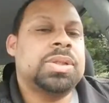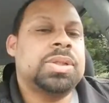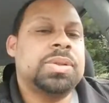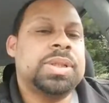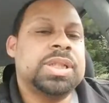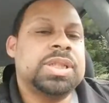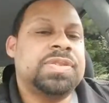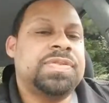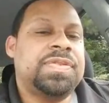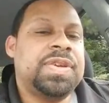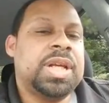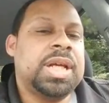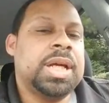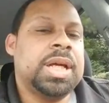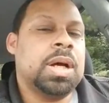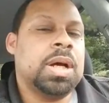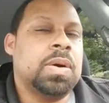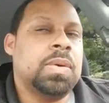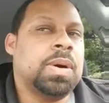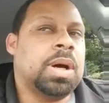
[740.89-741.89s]
I'll do this
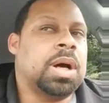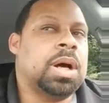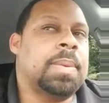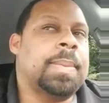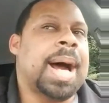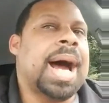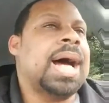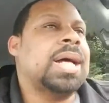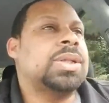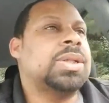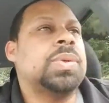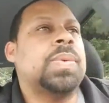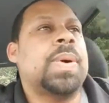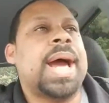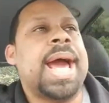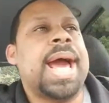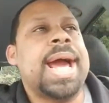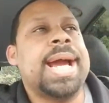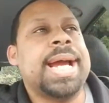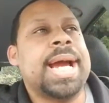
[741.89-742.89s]
video. I'll
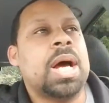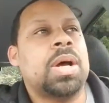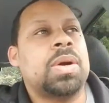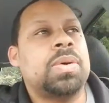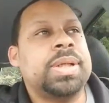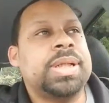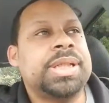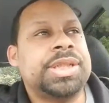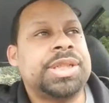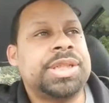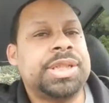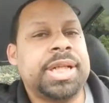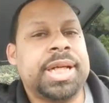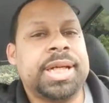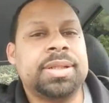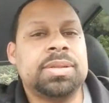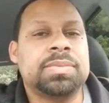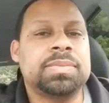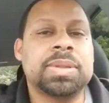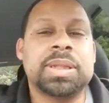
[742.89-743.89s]
do a hangout on this
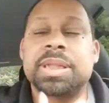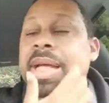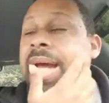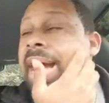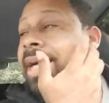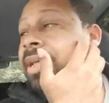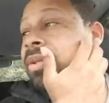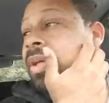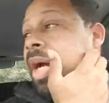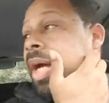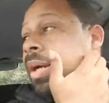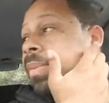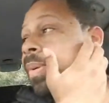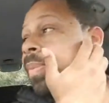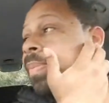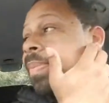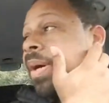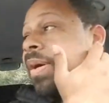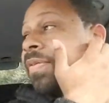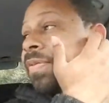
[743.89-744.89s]
shit because I ain't trying to
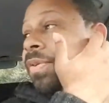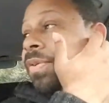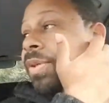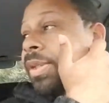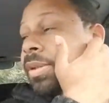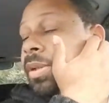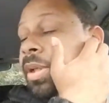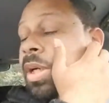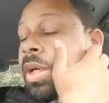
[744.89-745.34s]
be buffering.